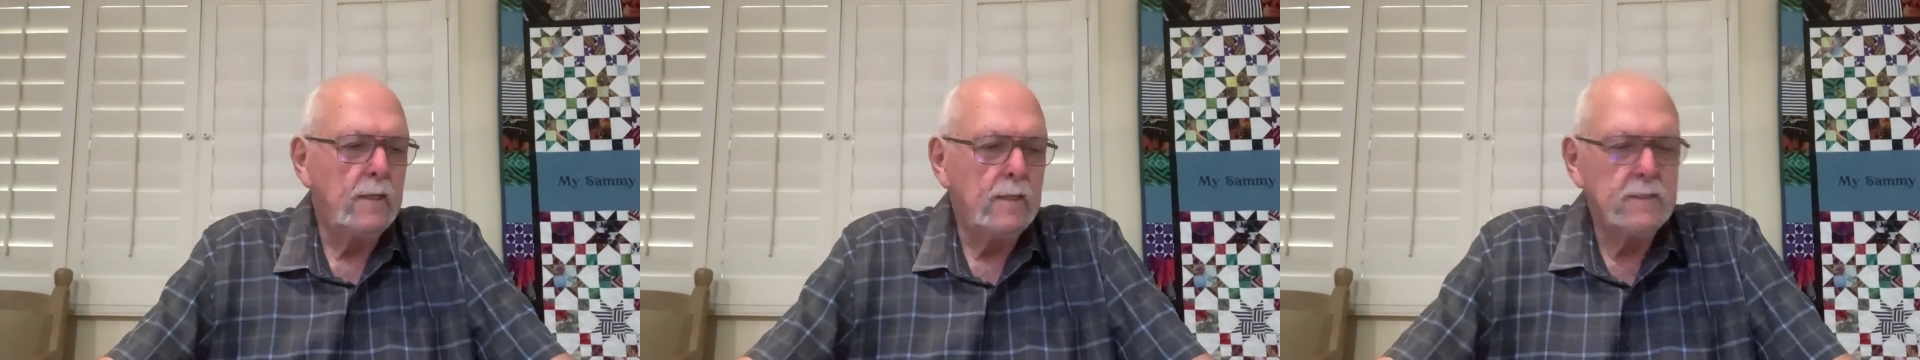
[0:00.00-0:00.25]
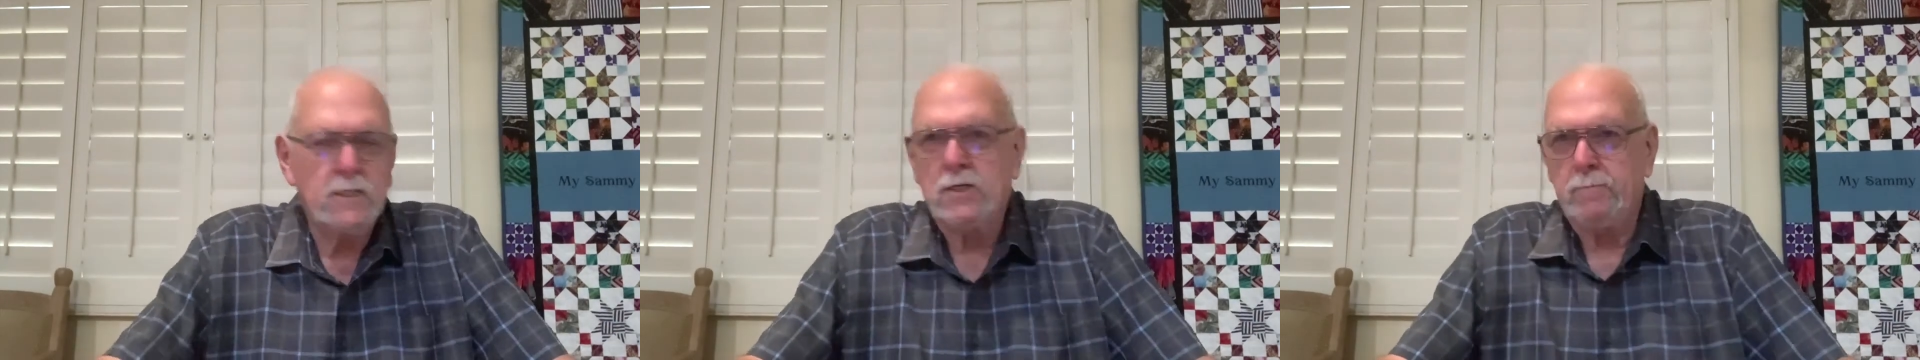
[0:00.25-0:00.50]

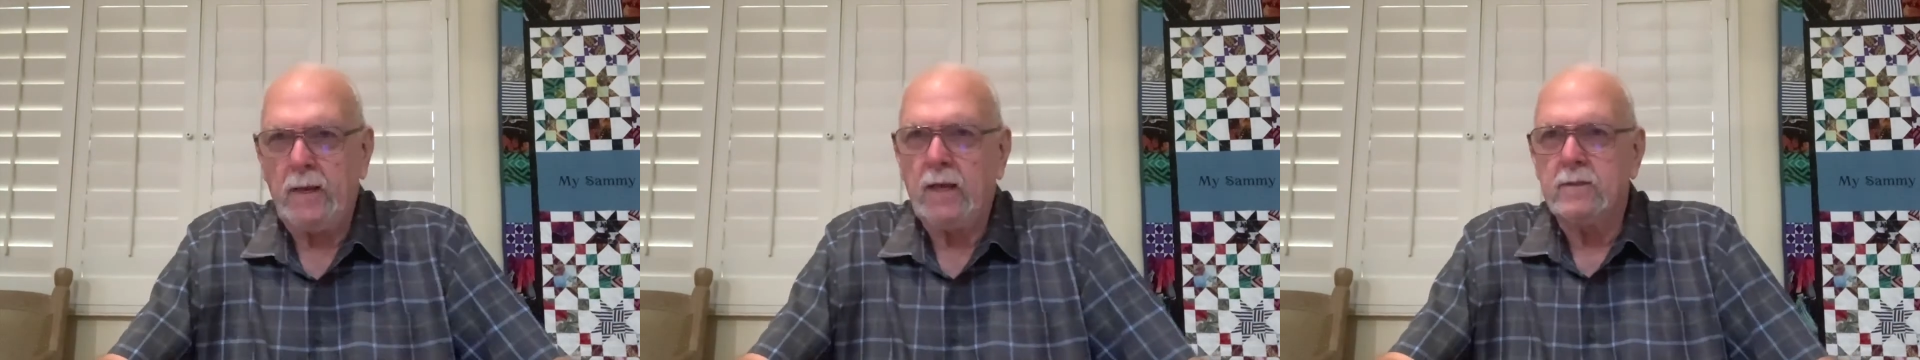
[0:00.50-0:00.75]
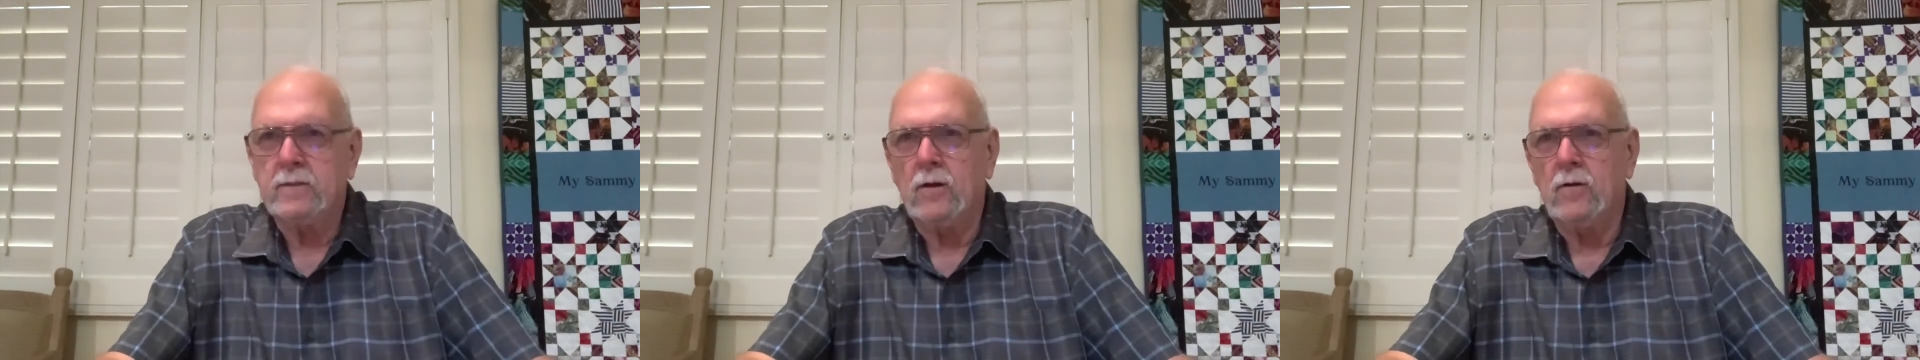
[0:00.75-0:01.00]
Just speak
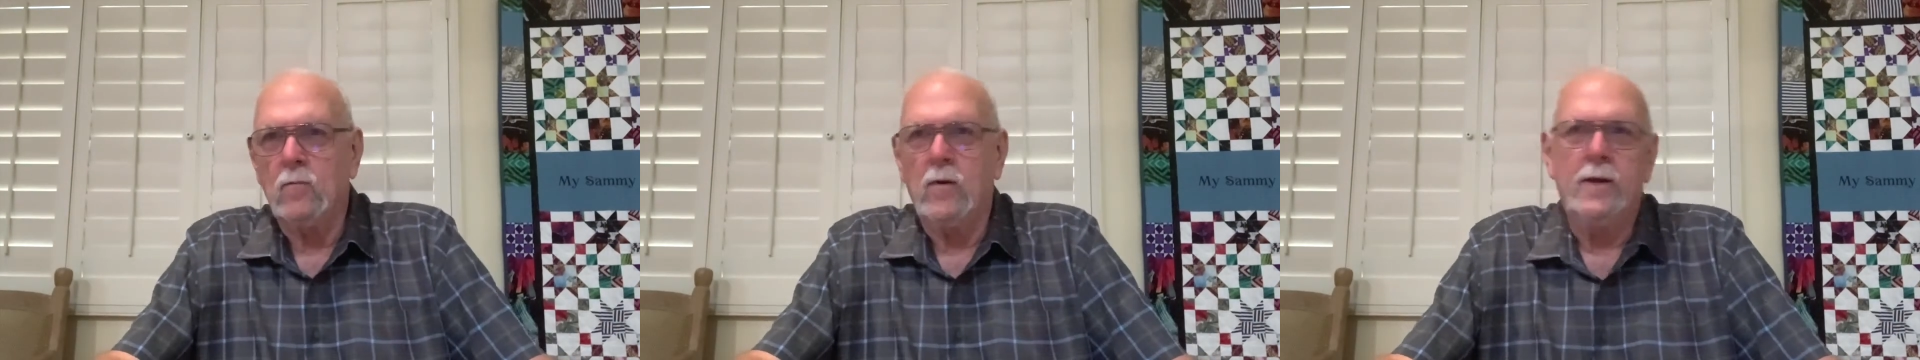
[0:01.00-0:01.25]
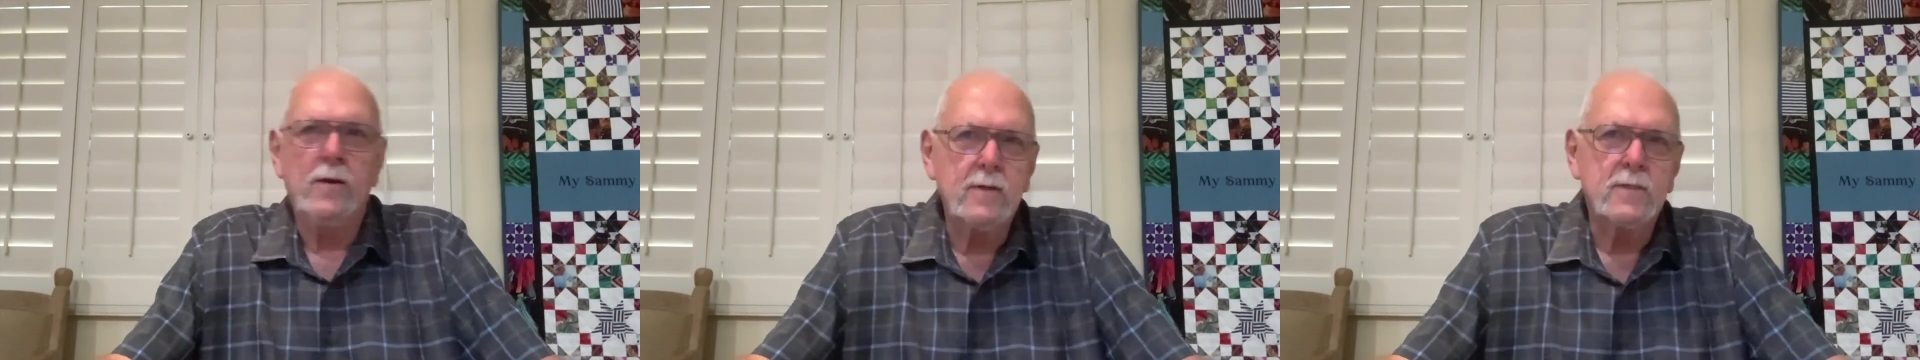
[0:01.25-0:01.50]
a certain
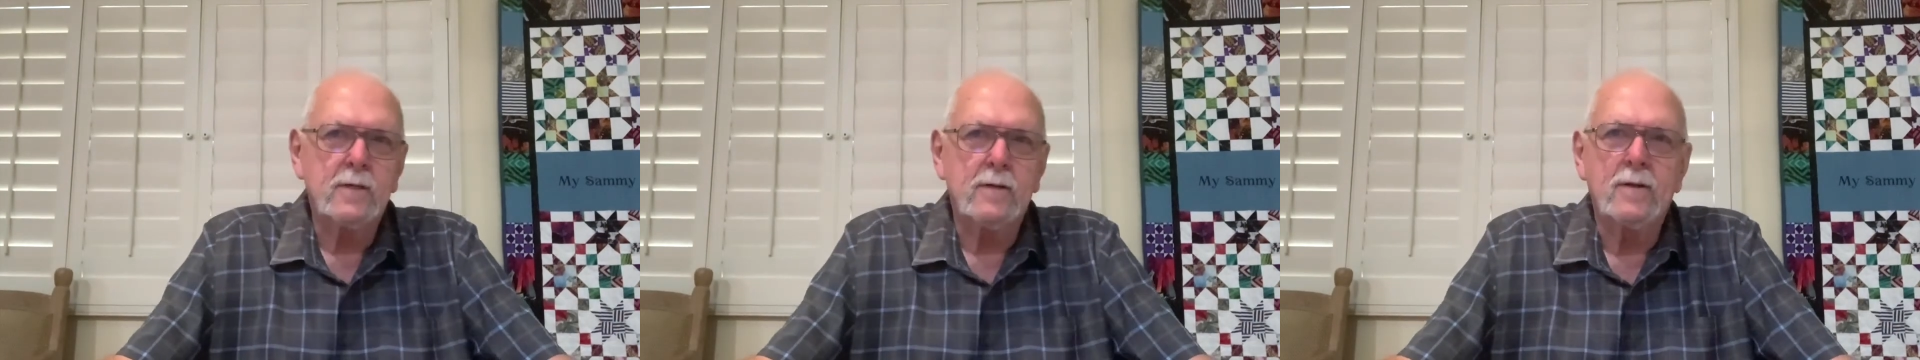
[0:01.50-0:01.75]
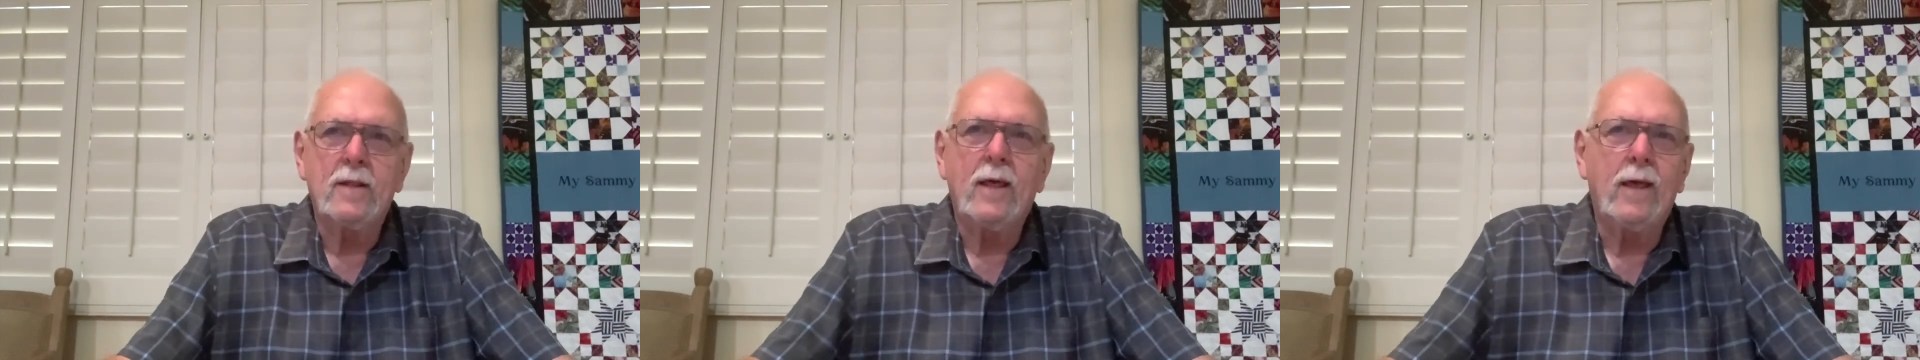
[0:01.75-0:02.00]
way. Do a
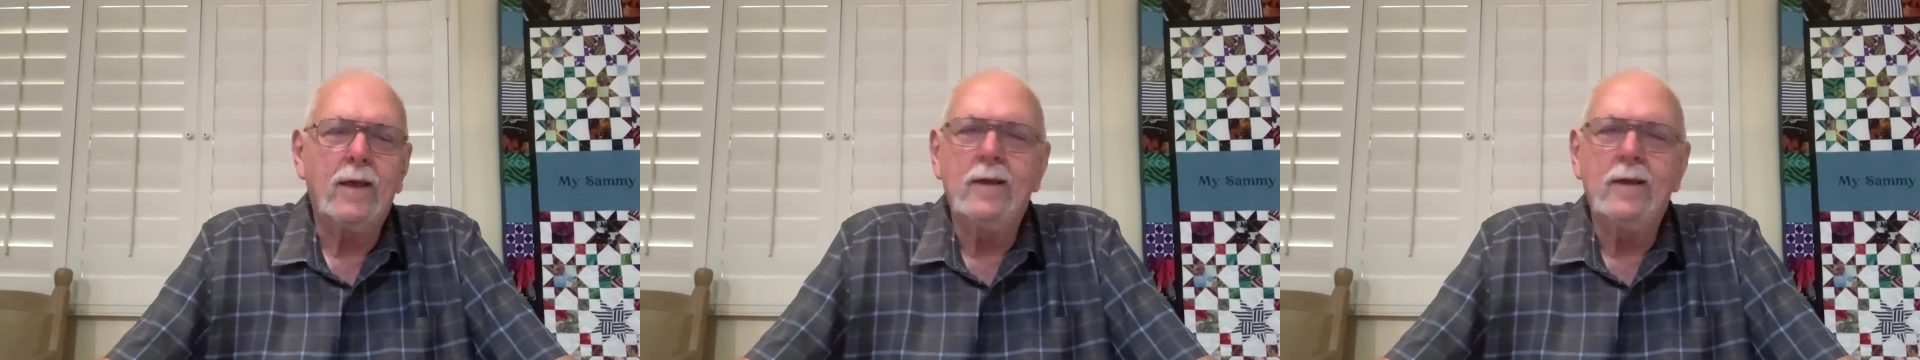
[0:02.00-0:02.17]
certain thing.